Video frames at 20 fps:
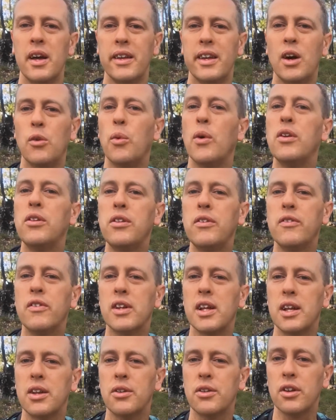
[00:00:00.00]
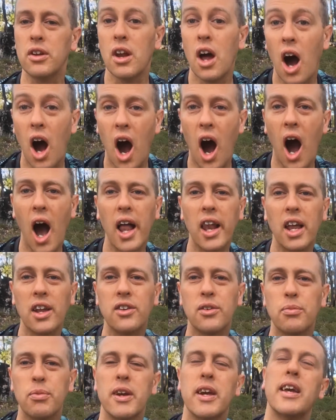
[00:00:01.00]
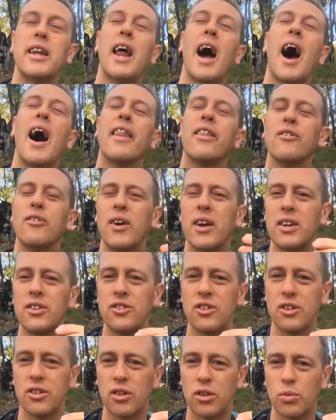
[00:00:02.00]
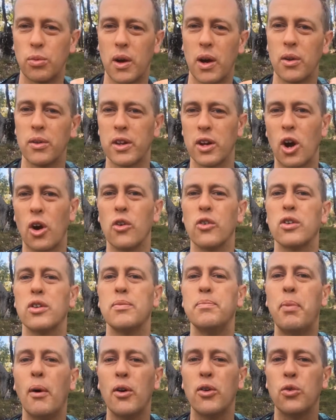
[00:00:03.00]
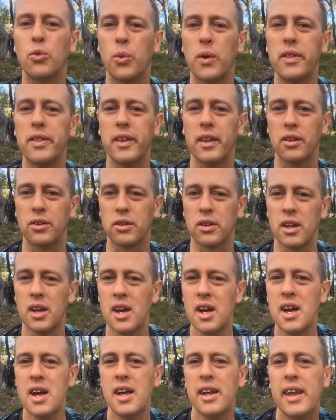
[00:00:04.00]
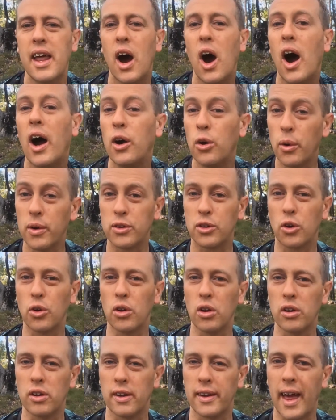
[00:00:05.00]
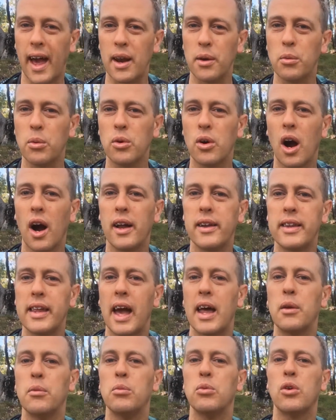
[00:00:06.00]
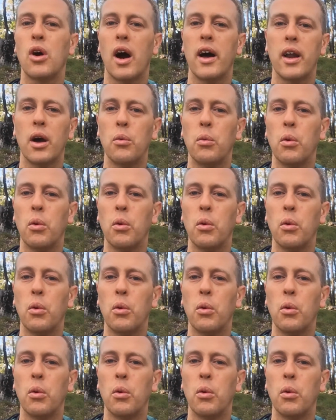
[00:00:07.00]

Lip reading: Now, once you've cleansed it, I like to bring in other energies as well that correspond with this. Now, I always call on an animal guide, and the animal guide I